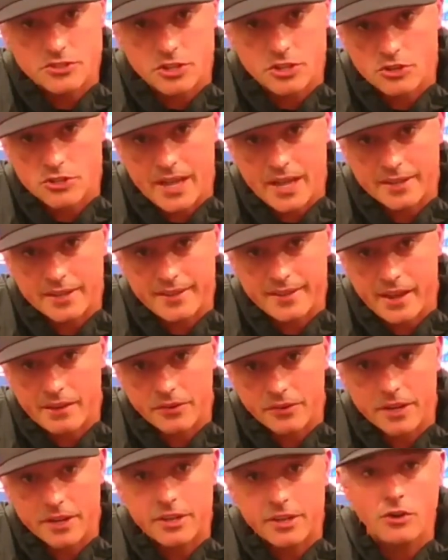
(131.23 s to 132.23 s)
goes out to
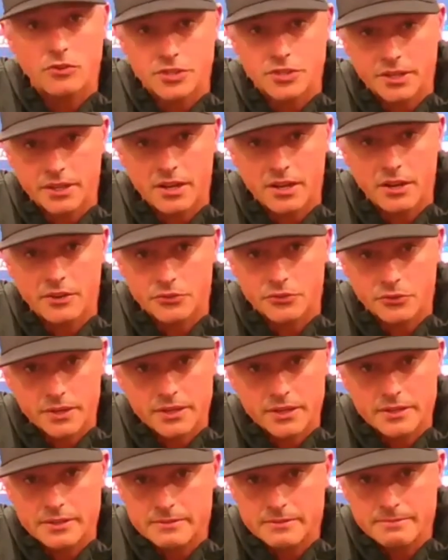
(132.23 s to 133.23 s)
every coach in the country
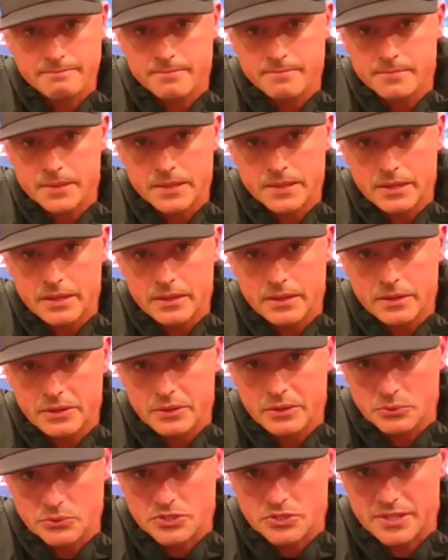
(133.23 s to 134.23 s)

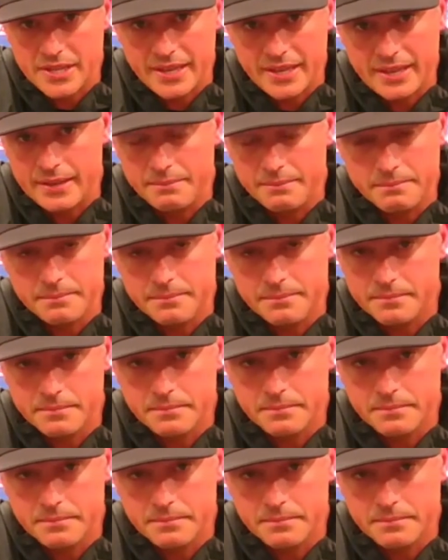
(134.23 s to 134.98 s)
whose team